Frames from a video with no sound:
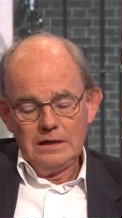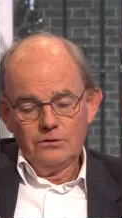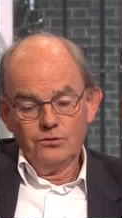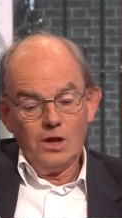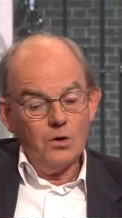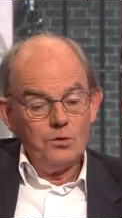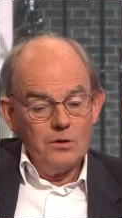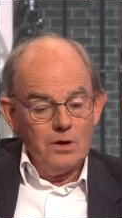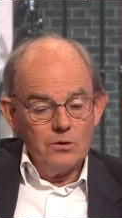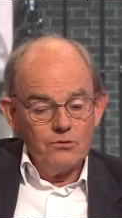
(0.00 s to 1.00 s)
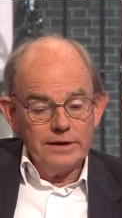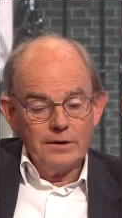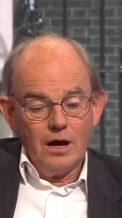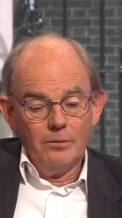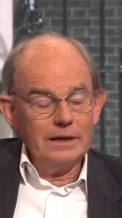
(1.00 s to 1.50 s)
slow, no great
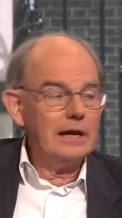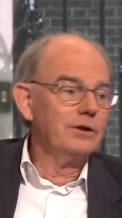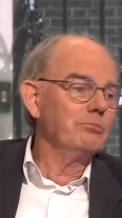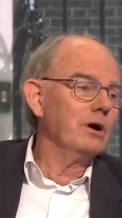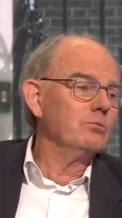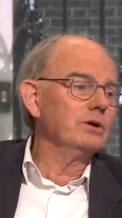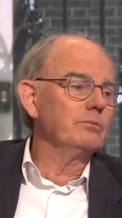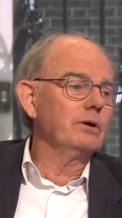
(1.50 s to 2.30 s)
Armageddon moment,